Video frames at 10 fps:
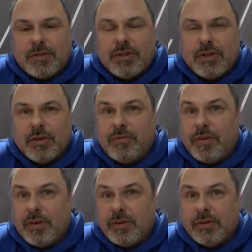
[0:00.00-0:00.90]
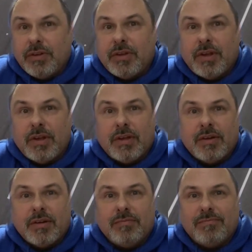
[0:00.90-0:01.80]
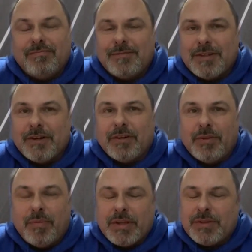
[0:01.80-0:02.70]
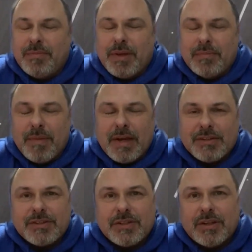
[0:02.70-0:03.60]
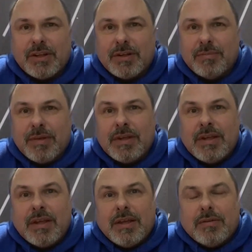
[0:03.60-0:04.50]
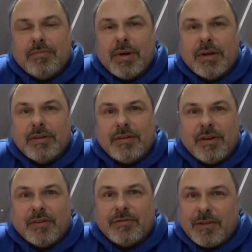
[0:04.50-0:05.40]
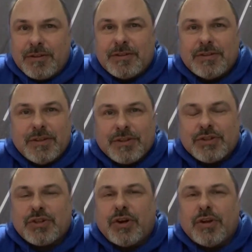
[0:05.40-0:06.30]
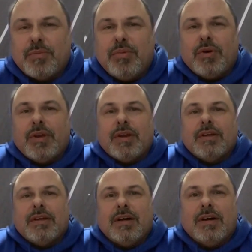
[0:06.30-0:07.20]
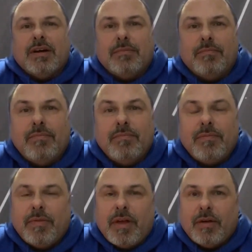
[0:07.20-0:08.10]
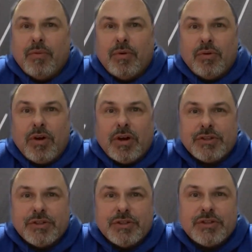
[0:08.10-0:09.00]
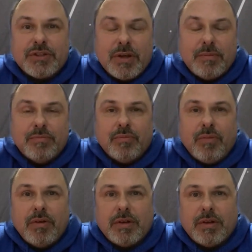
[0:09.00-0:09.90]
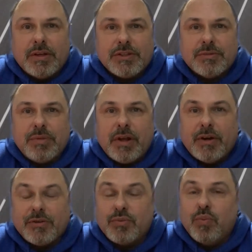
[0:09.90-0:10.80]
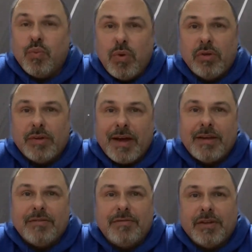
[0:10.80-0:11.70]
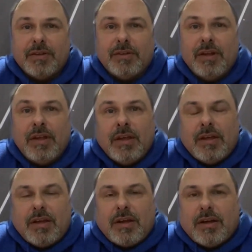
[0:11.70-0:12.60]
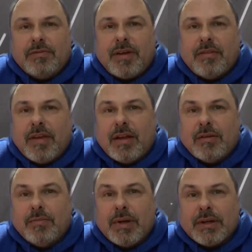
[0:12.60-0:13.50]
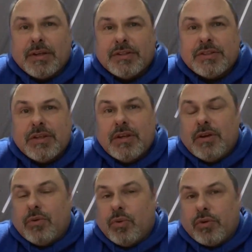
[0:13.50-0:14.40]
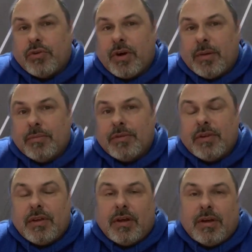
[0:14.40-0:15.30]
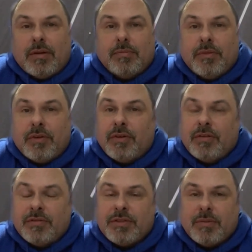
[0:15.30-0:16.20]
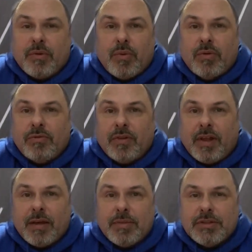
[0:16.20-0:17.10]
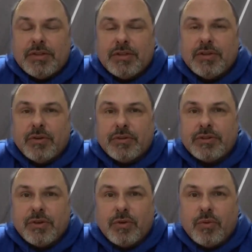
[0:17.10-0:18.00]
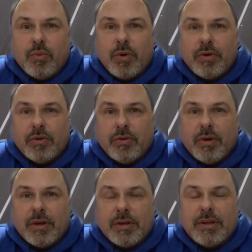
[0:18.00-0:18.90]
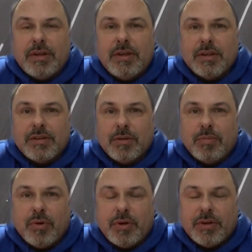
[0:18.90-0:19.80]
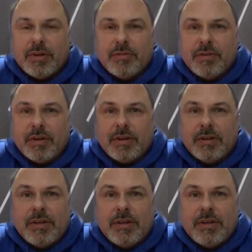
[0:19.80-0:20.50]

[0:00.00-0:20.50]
get filled and generally makes a big mess. But you know, it's a starting point. I will caution some suppliers will not fill 5-gallon buckets or drums. There are even some that won't fill IBC totes. So when you get to the point of